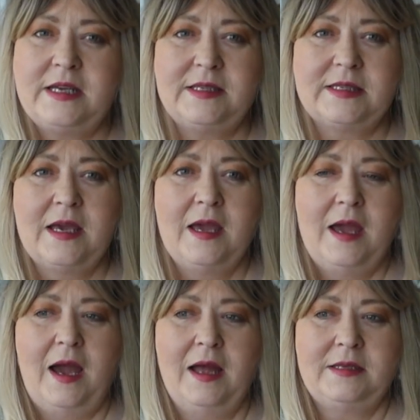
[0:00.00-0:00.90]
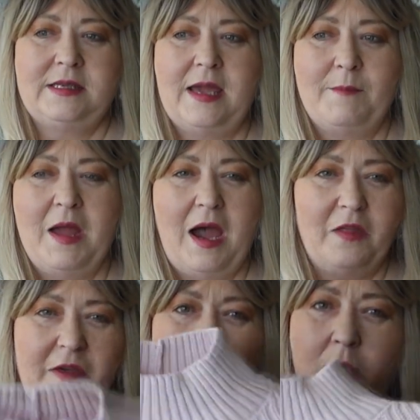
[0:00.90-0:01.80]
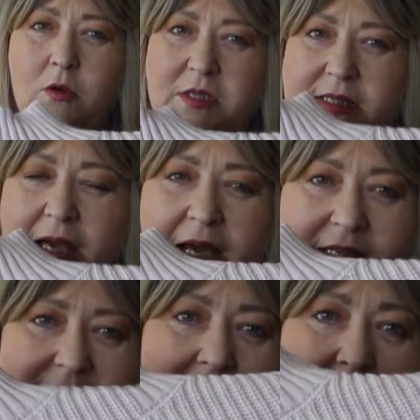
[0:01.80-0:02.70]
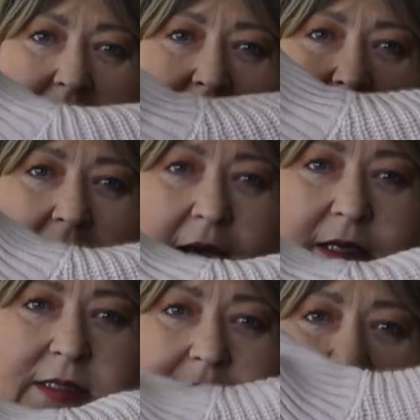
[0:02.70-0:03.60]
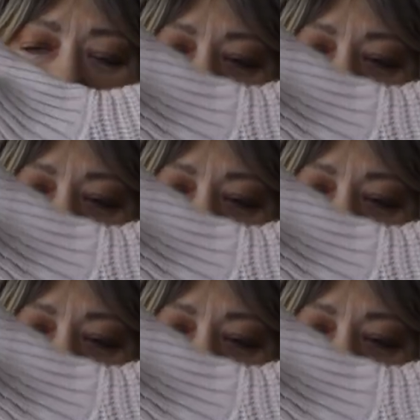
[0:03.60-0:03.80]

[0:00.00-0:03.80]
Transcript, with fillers: it is, and um, I think I could have sized down in the guys,